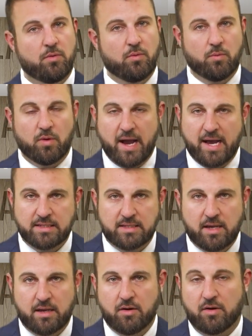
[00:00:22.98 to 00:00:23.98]

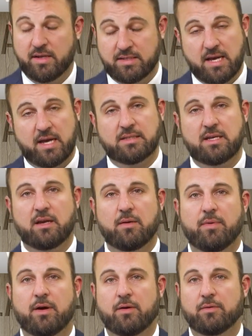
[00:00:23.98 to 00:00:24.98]
he's asking
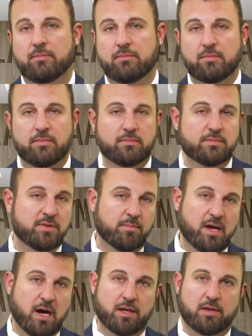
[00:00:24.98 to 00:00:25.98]
about some
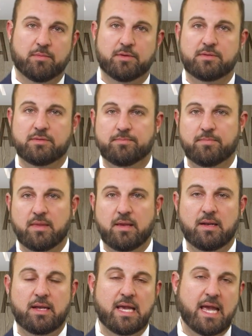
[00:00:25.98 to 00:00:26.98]
documents,
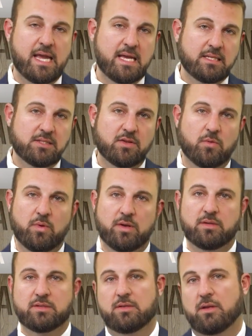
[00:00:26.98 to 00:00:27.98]
and he hands the
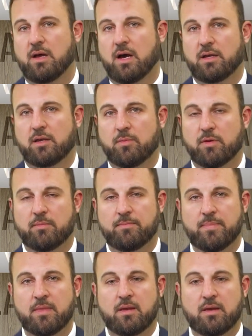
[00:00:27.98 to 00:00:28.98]
witness the document.
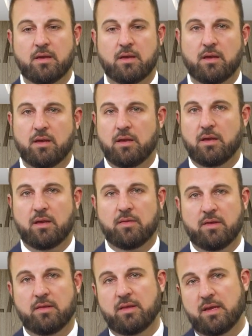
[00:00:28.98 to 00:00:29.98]

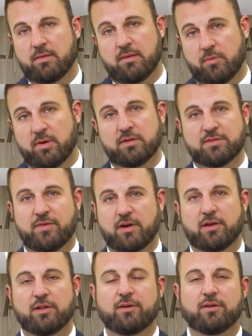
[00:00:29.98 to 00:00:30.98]
And then the witness
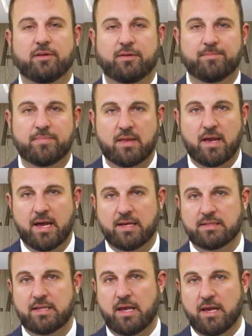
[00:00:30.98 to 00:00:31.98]
very clearly
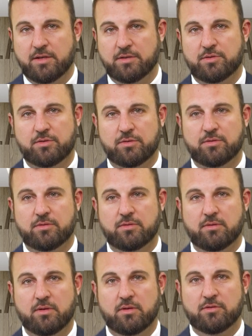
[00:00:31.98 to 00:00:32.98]
has the answers
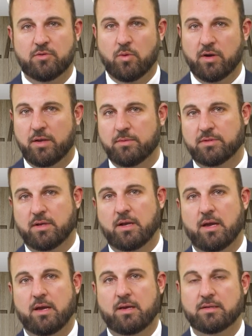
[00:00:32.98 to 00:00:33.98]
to what he was going to
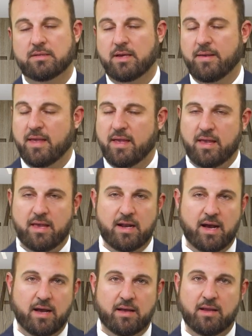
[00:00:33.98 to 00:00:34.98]
ask. And
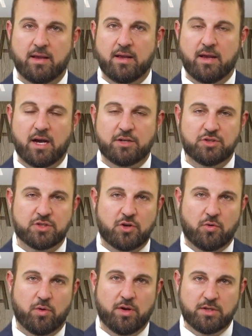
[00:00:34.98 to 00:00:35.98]
I just
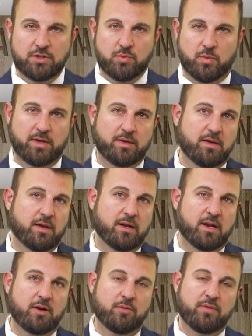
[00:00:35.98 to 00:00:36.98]
cringed when he did it.
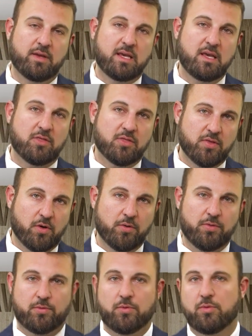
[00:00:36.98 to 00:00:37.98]
I don't think he
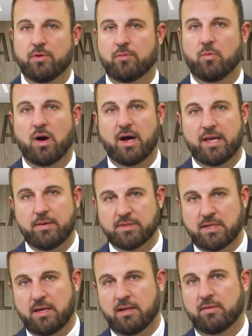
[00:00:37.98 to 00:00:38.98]
thought through it, why he was
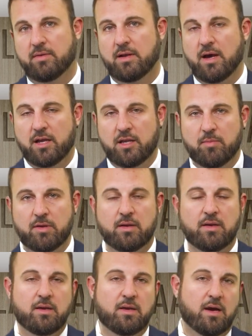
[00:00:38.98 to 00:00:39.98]
handing the document.
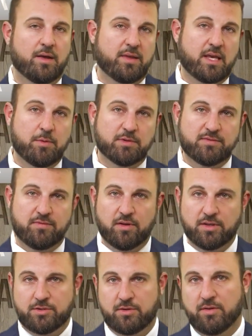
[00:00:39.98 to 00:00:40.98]
I think he was
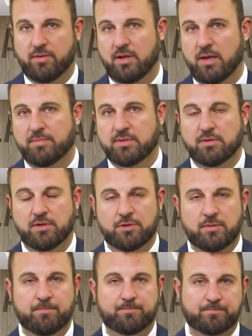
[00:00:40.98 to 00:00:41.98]
flustered in the
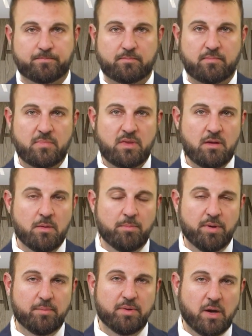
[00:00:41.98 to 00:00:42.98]
deposition.
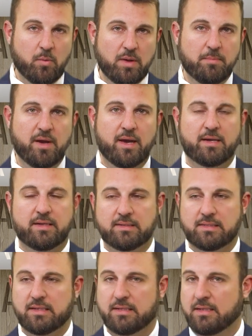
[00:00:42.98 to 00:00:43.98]
But I went back and I
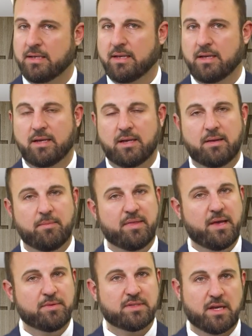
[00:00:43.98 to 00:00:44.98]
said, and
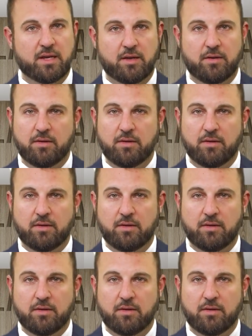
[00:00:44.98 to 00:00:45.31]
that was a